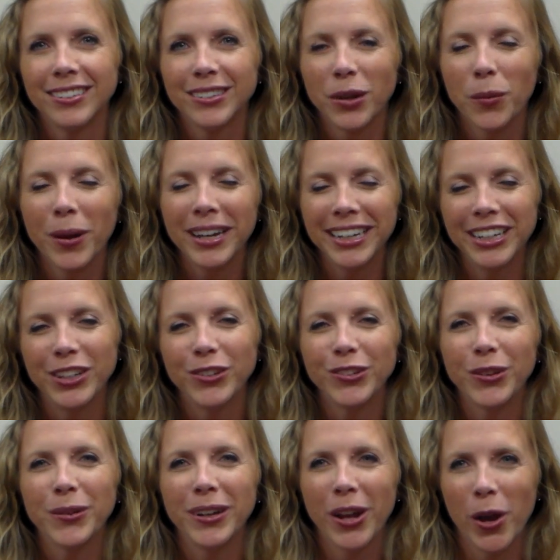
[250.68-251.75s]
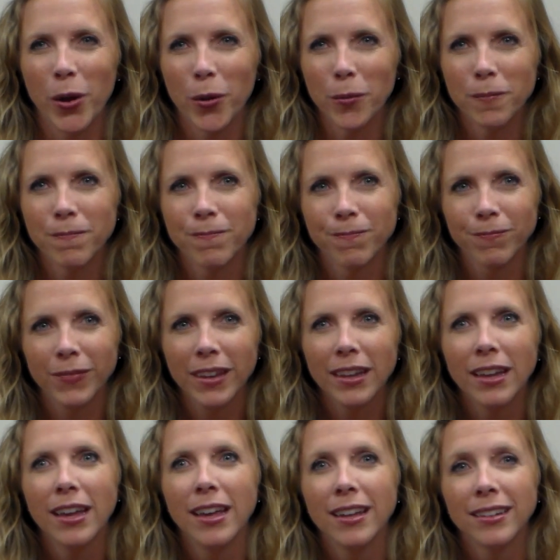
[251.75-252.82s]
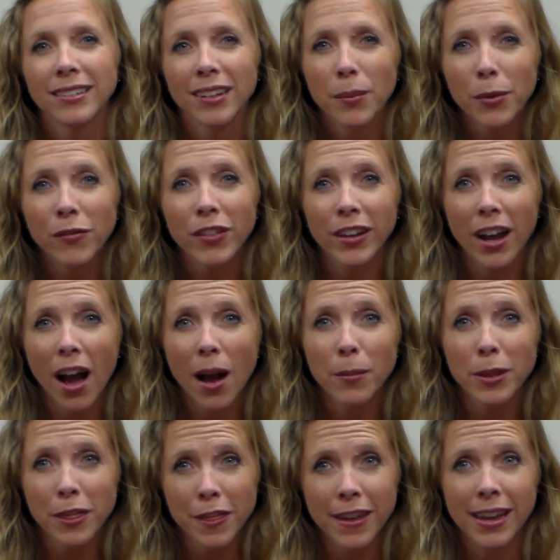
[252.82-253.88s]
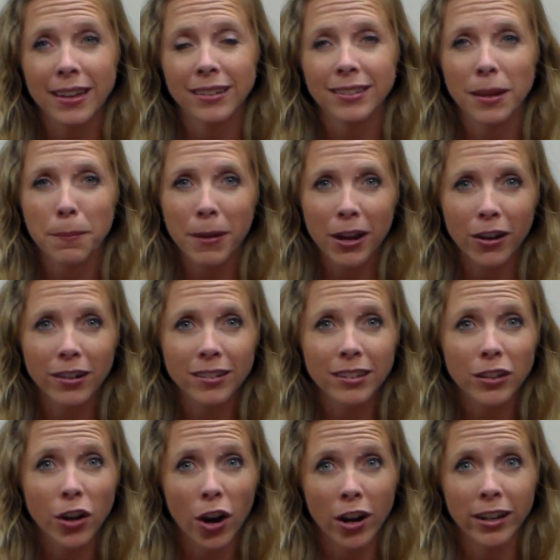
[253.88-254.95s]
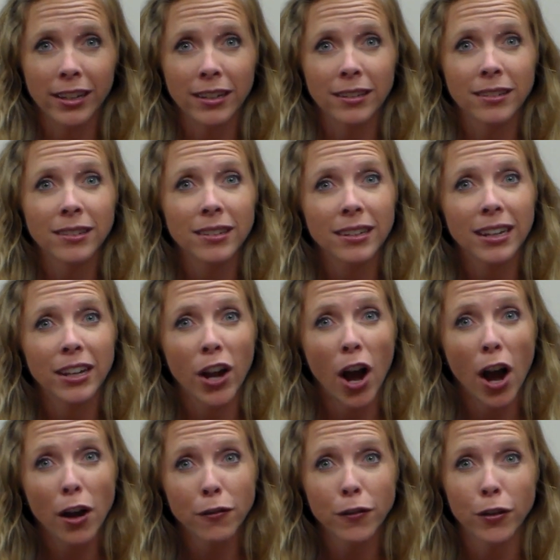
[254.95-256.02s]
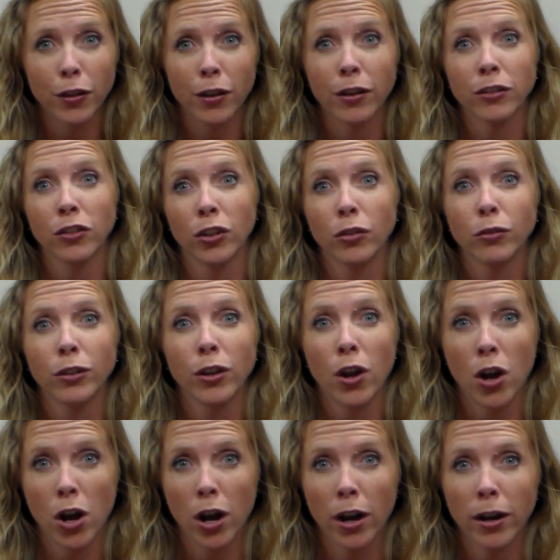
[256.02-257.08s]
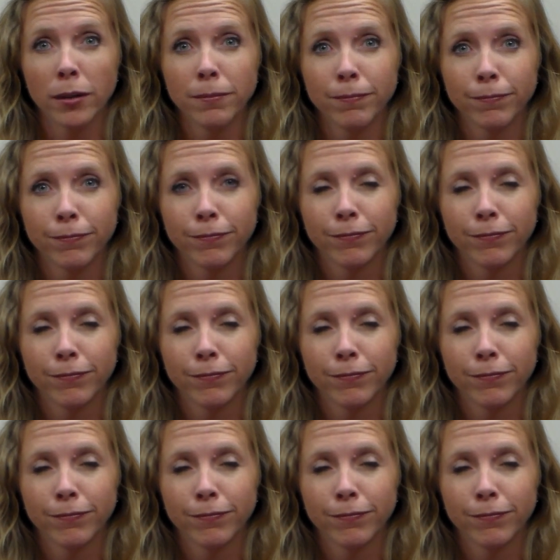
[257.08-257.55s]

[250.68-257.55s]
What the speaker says: So what can you do at home? Some of the common things that parents and guardians can offer their children are: